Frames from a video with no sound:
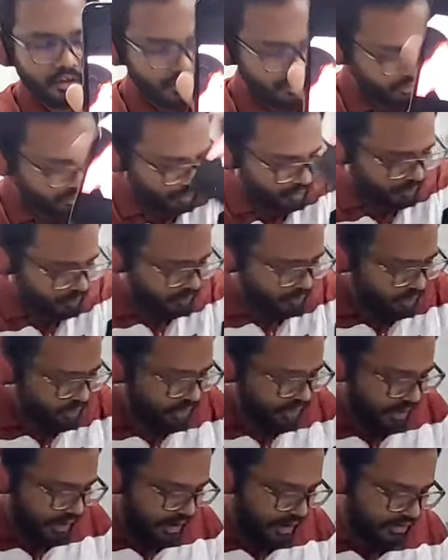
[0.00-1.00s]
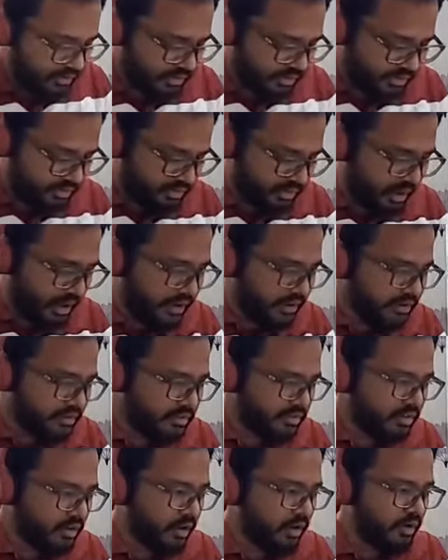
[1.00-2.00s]
So what are the
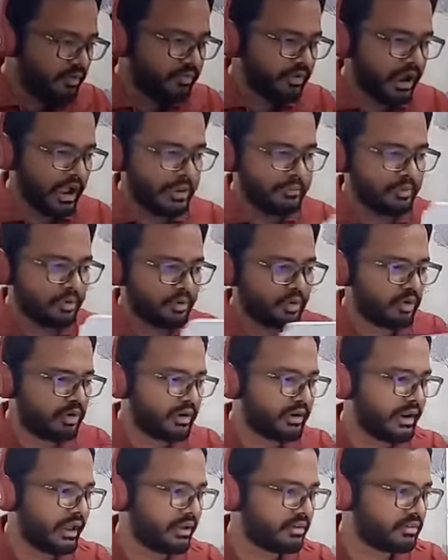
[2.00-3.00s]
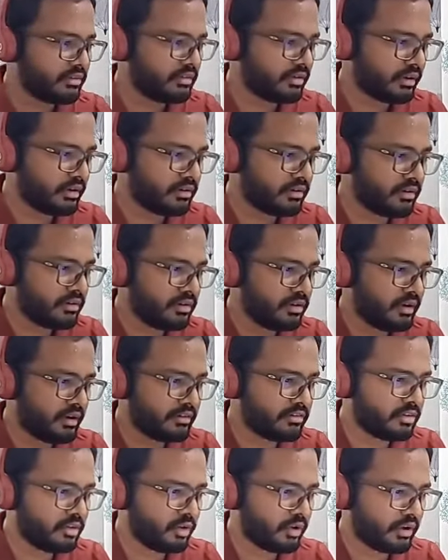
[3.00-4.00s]
signs of hypochlorite accident?
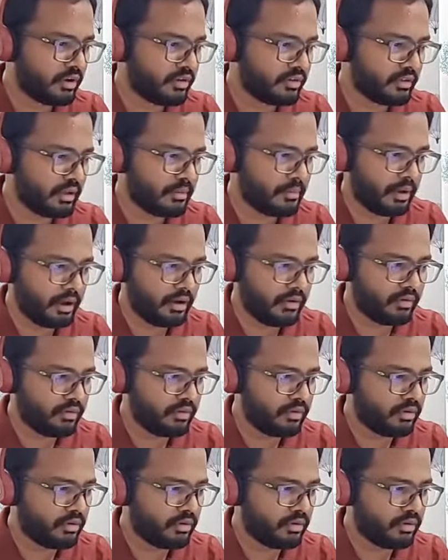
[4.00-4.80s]
Let's look into them now.